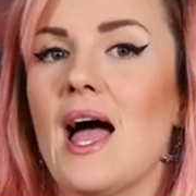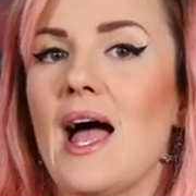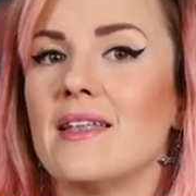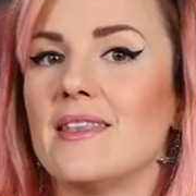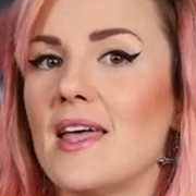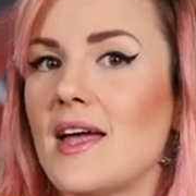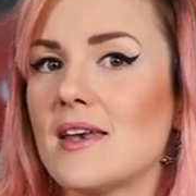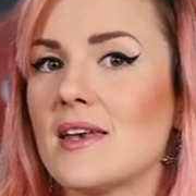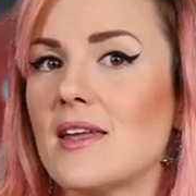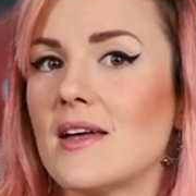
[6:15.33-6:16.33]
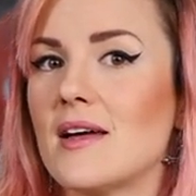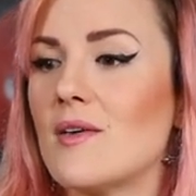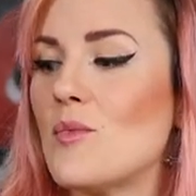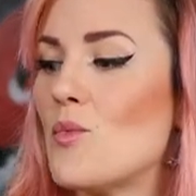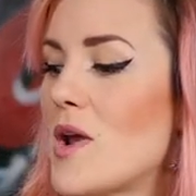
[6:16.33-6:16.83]
And then
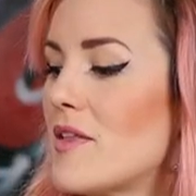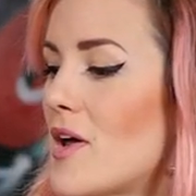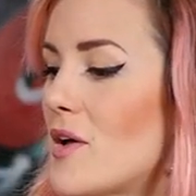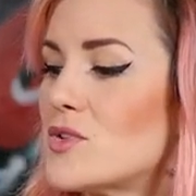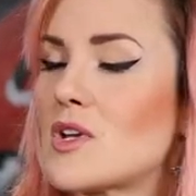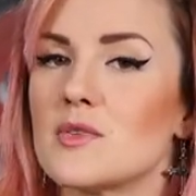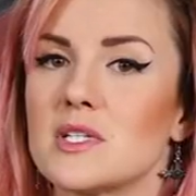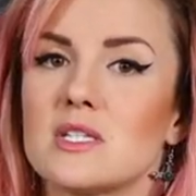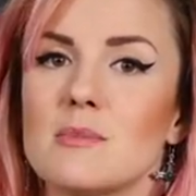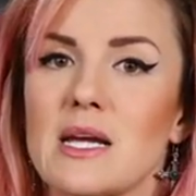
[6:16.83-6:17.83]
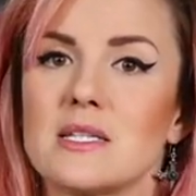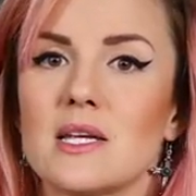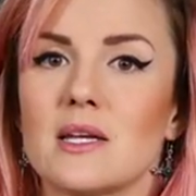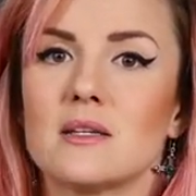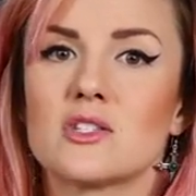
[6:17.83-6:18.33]
one of those goes into the magazine.